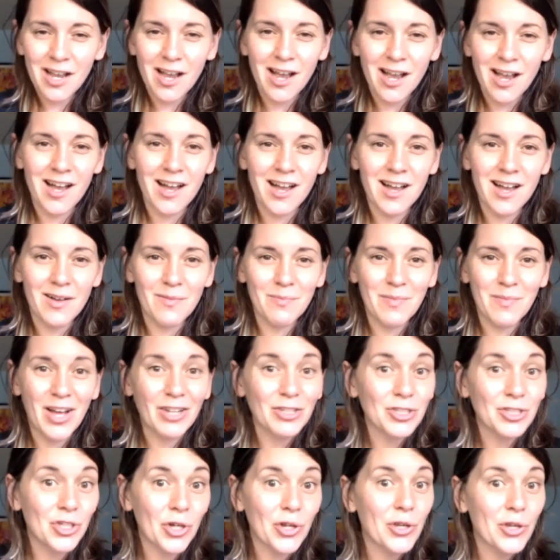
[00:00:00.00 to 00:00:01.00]

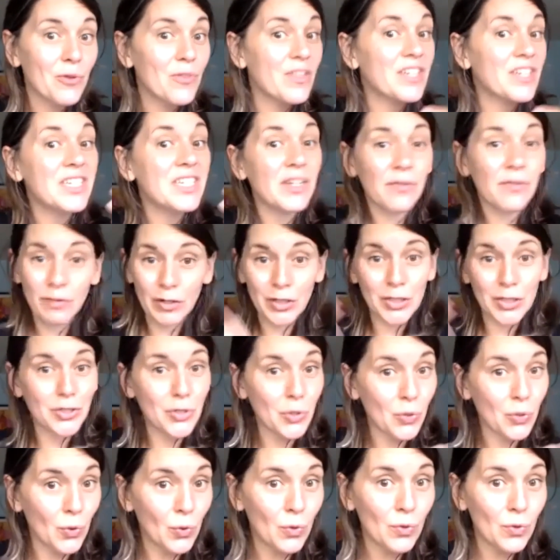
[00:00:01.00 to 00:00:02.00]
I'll show you the different
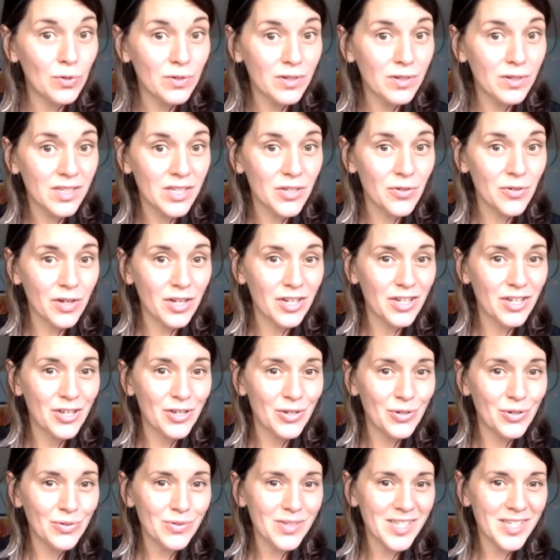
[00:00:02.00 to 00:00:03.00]
tools you can
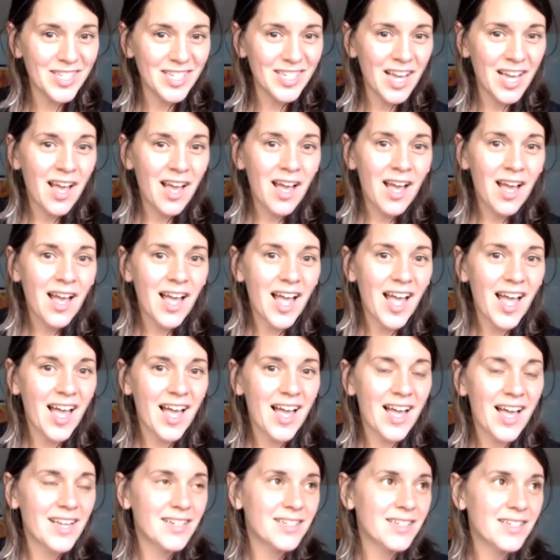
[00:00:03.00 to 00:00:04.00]
use,
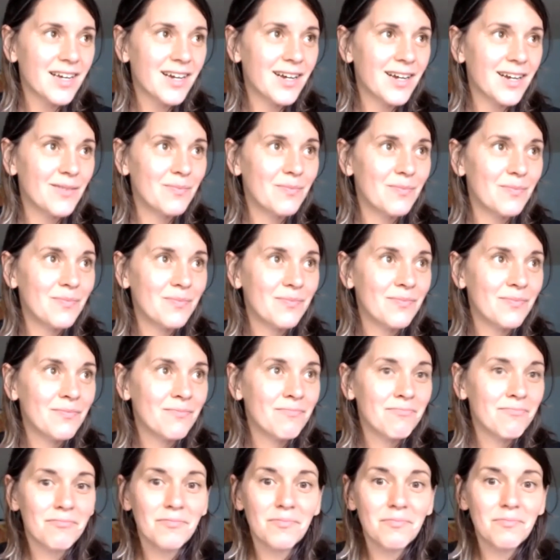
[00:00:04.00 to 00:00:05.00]
and
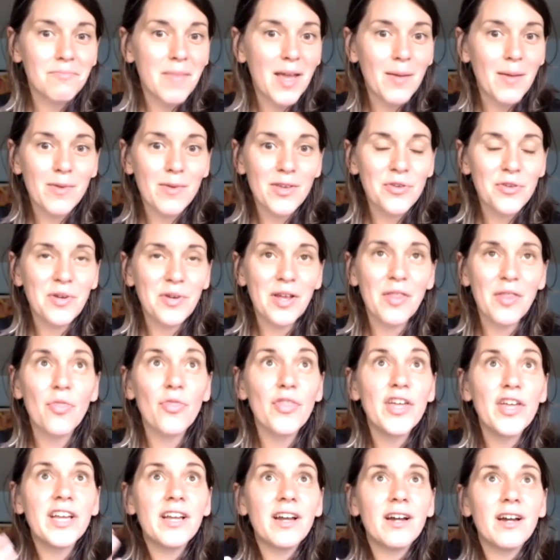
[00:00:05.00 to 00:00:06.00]
maybe you can
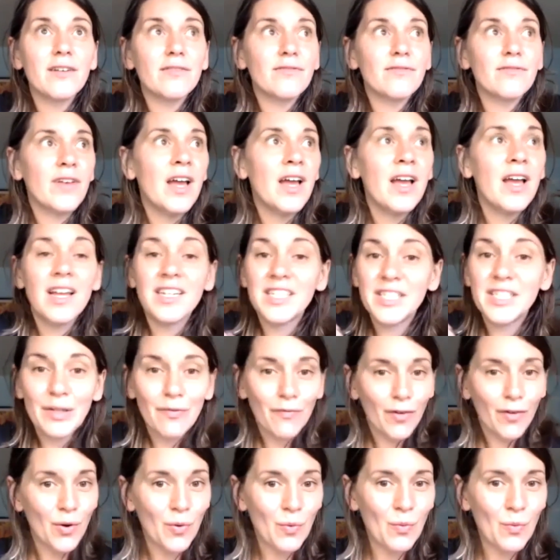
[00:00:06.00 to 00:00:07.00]
think of
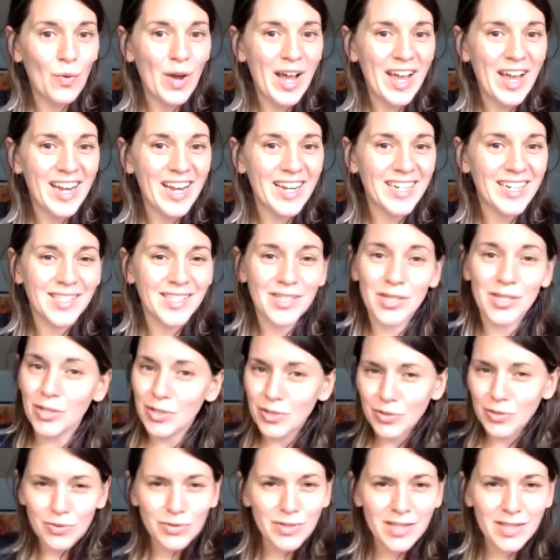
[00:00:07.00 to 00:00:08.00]
different ways to
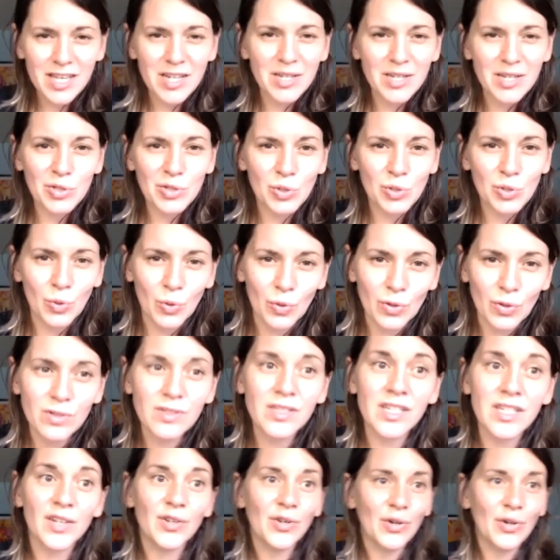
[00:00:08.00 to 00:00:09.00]
use these
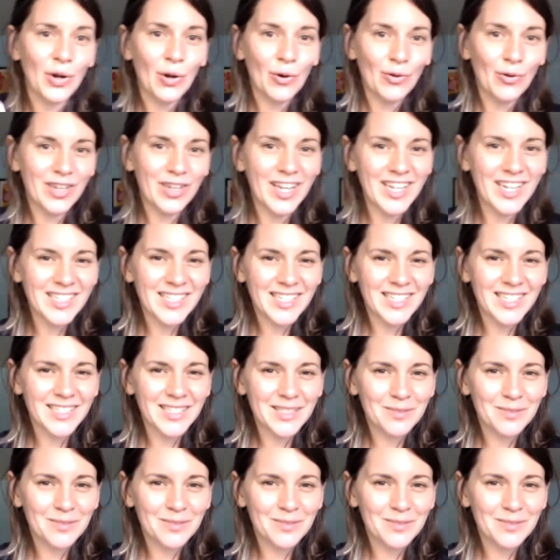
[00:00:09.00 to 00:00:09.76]
tools in your own lesson.